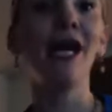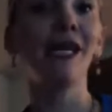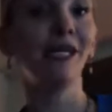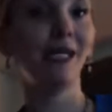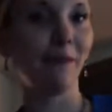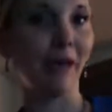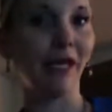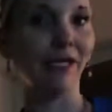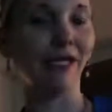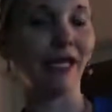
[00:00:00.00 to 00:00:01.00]

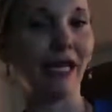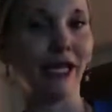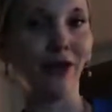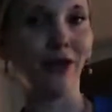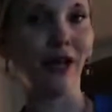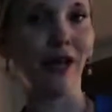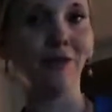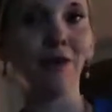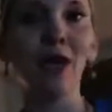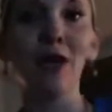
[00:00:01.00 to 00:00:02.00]
space in your life.
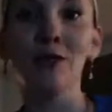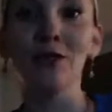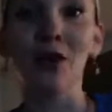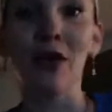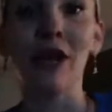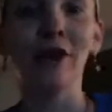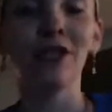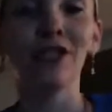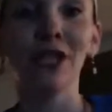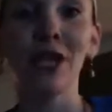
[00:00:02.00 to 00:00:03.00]
So I already
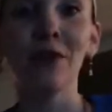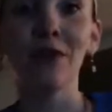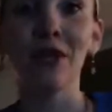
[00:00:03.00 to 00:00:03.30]
shared with